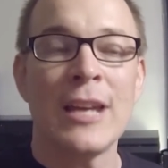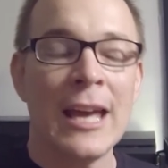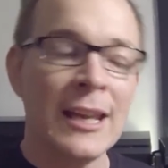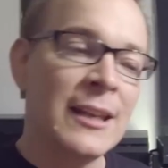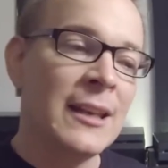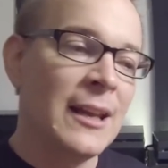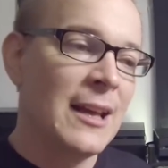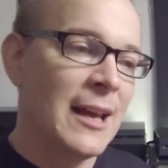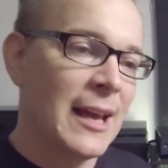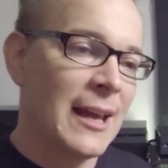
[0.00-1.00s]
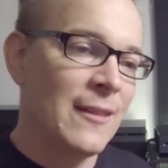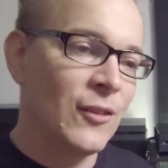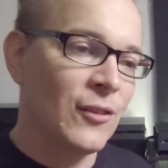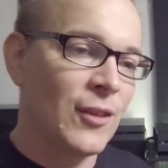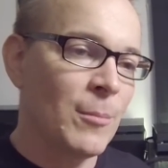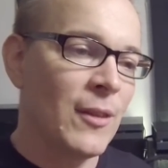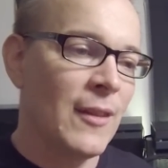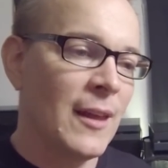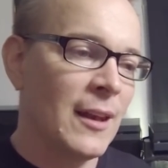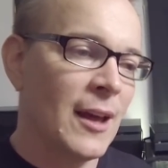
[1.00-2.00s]
to edit. And this is something
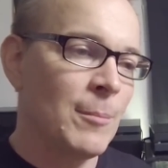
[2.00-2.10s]
that